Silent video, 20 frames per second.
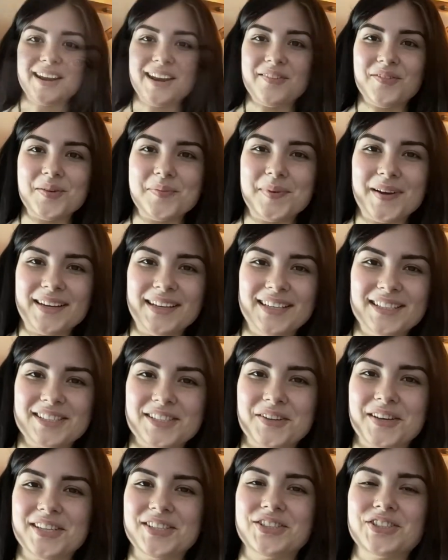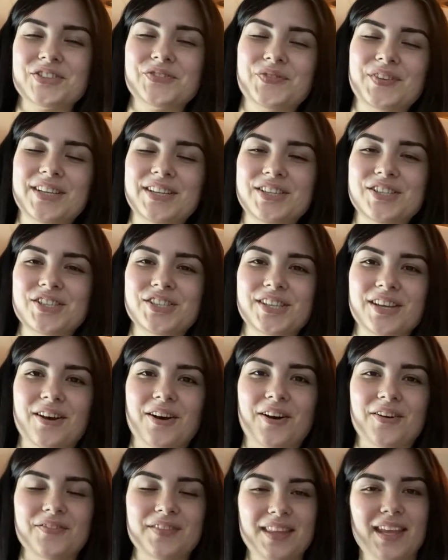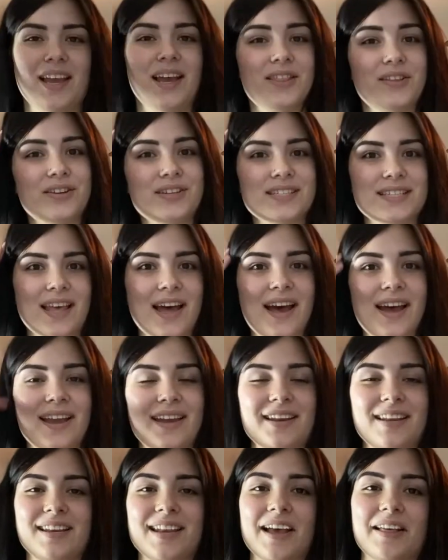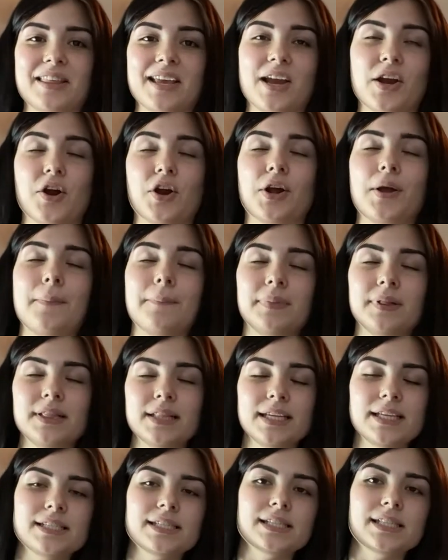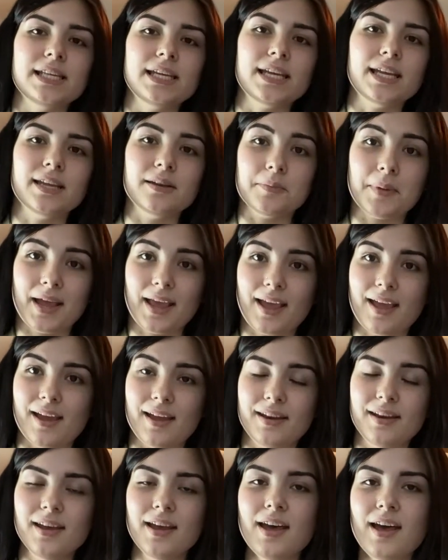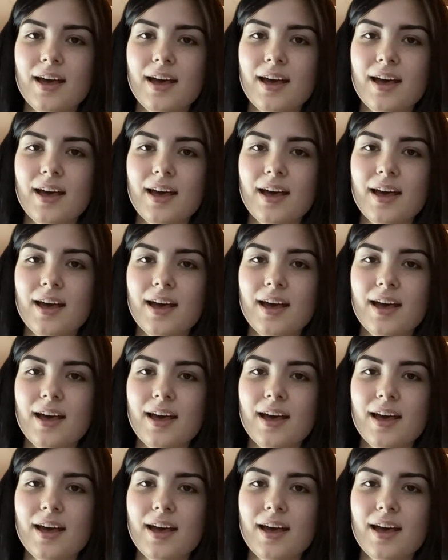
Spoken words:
everybody, so I just finished off the other side and now they are completely in my head.